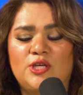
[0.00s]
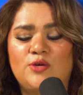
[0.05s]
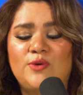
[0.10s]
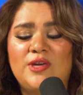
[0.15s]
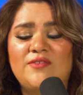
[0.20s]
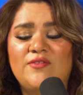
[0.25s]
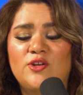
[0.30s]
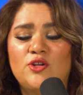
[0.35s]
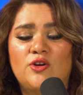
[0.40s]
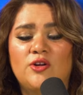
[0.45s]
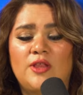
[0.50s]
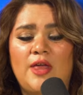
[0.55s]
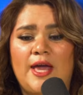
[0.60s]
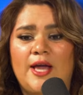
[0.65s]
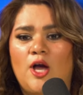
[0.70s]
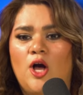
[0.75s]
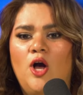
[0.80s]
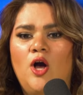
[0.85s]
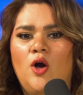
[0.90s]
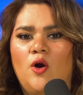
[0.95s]
You even are
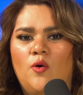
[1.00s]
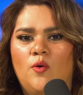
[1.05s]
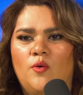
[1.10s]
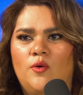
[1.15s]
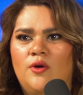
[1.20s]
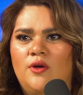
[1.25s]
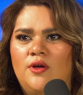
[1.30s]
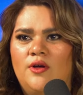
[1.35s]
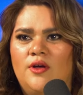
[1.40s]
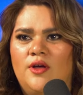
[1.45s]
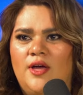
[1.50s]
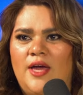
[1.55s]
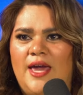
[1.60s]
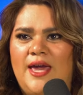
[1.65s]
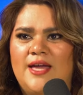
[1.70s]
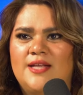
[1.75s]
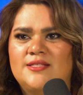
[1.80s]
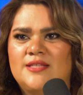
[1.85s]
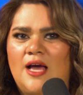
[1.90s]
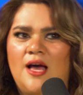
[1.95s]
like, oh,
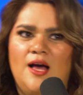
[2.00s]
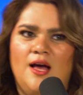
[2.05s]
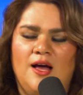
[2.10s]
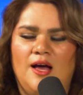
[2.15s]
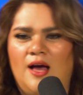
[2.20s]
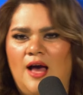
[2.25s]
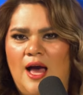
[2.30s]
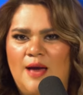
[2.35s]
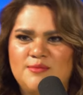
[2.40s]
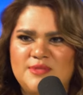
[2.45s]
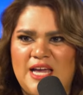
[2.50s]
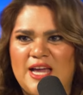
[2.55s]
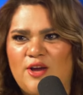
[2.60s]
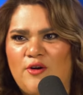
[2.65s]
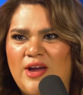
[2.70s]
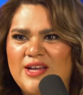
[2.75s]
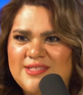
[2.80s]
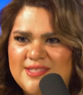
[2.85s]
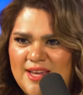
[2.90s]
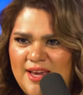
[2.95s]
and I'm
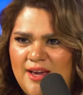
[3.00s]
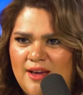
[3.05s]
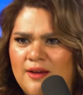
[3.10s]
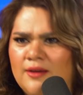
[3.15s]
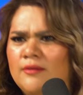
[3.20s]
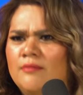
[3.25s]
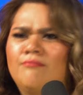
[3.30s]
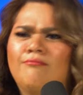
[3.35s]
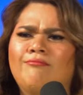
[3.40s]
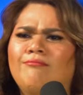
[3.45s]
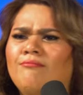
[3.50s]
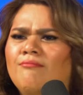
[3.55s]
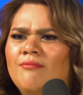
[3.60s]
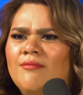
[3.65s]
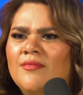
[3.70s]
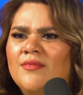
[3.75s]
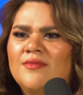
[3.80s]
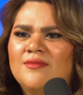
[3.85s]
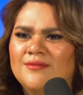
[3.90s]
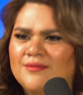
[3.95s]
digressing
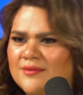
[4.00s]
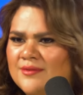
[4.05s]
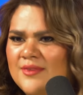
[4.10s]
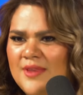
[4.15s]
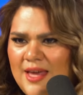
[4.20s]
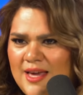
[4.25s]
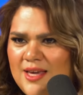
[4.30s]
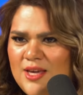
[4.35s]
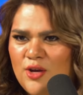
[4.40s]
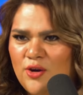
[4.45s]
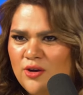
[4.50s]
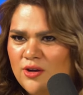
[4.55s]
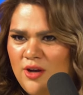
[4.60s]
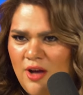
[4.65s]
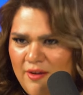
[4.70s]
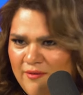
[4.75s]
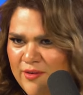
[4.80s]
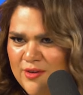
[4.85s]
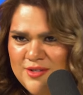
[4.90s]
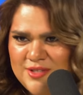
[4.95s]
like your
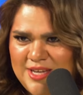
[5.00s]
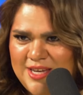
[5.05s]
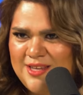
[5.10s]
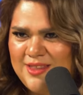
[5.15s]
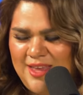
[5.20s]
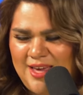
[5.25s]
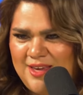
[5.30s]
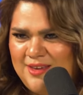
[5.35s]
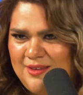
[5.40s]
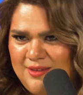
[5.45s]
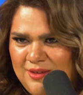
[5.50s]
conversation, like